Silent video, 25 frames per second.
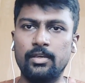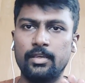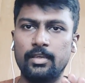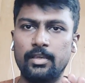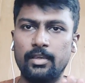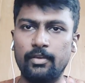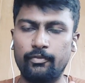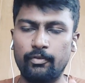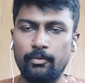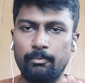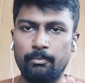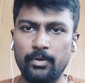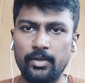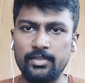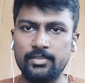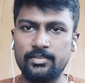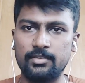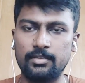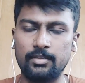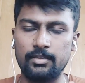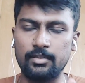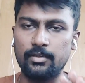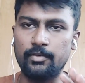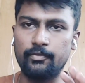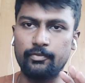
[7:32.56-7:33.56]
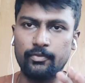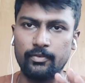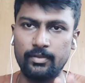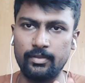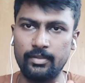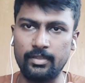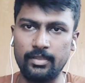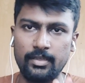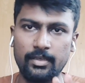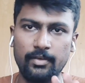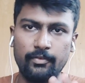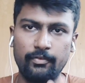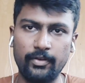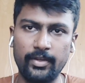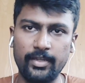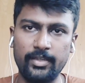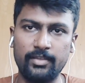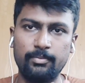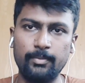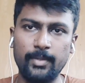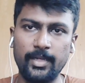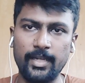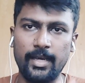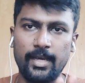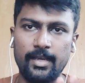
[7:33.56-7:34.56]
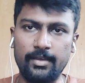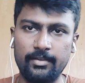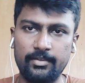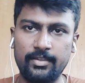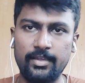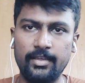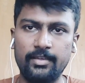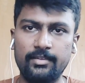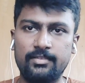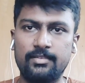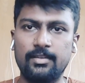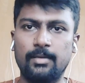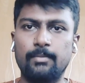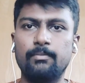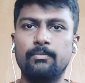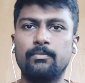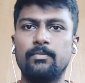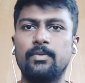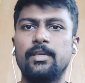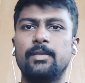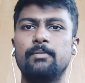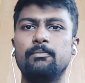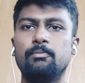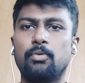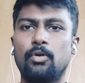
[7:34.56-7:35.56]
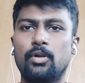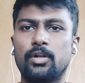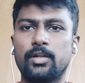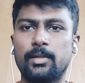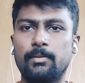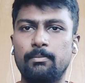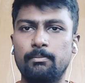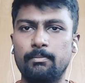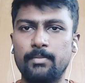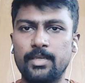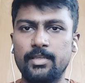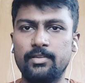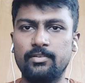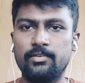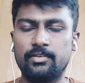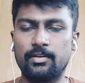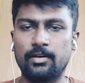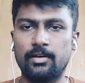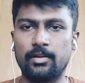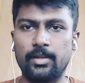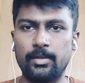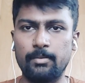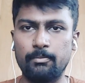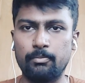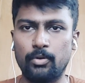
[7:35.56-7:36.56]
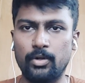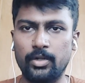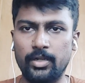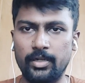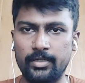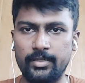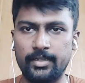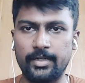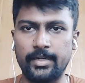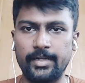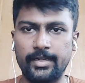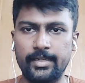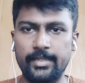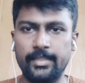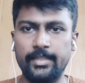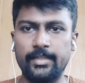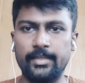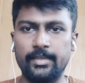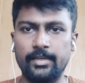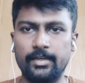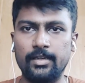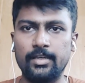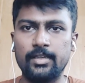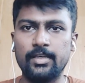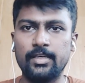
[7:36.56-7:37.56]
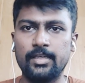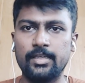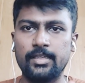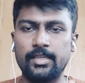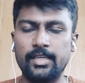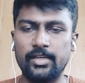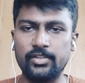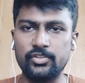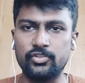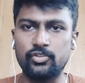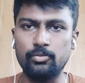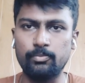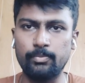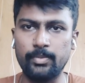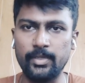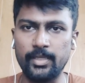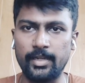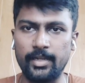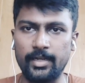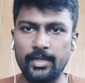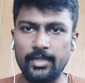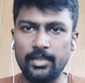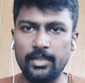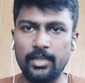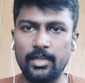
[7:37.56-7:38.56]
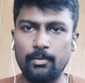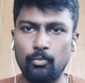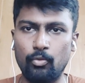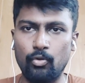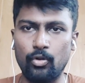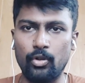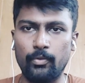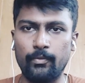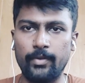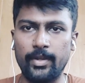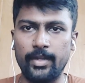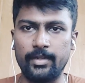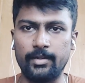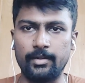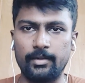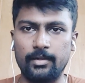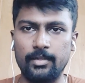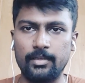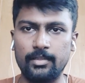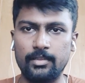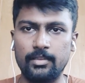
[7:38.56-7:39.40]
if he's been asking some important means or important criteria, he has to be regularly motivated.